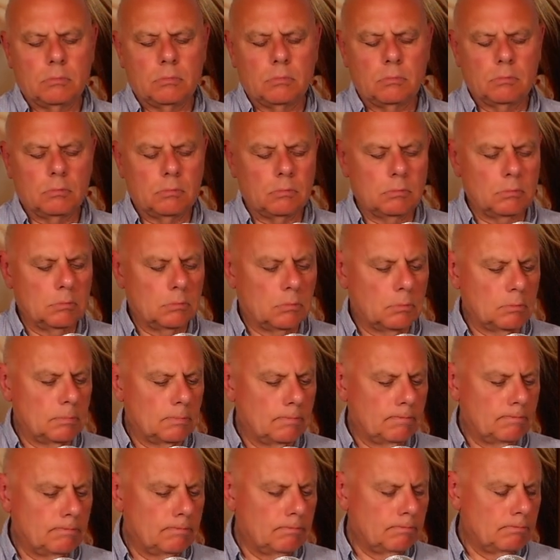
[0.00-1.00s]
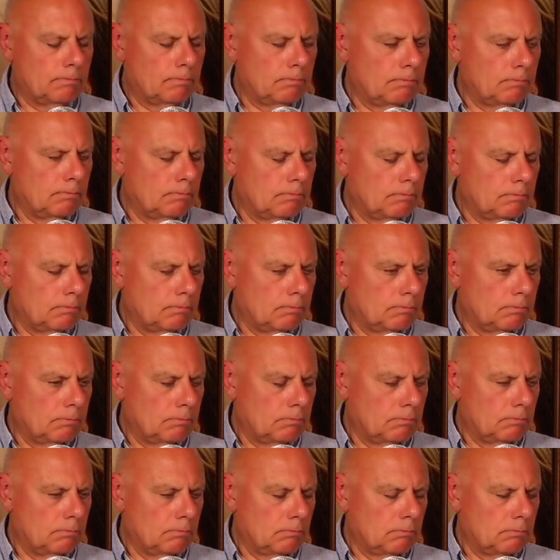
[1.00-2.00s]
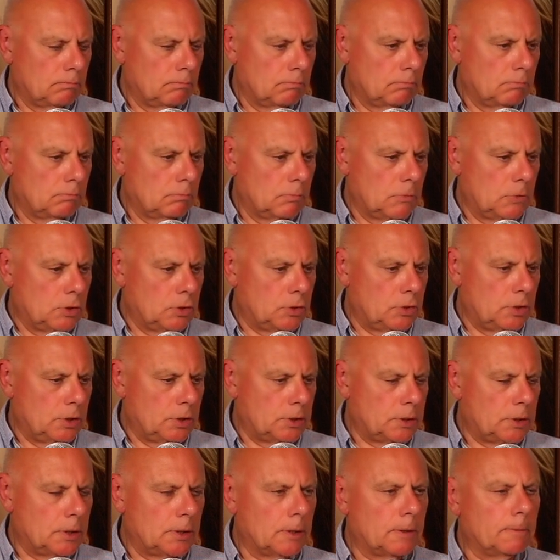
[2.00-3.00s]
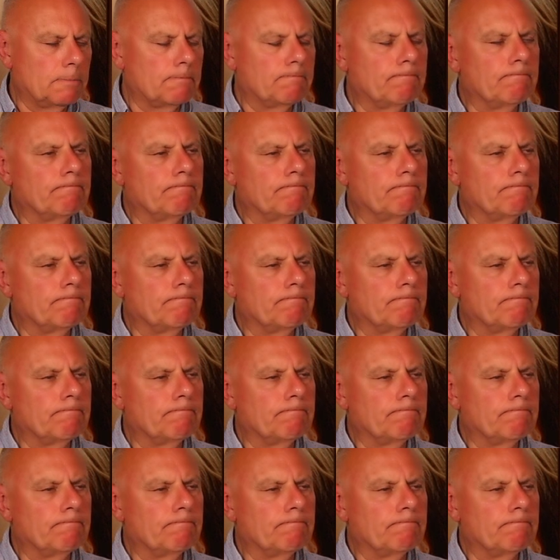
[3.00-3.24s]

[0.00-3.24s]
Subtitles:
[no speech]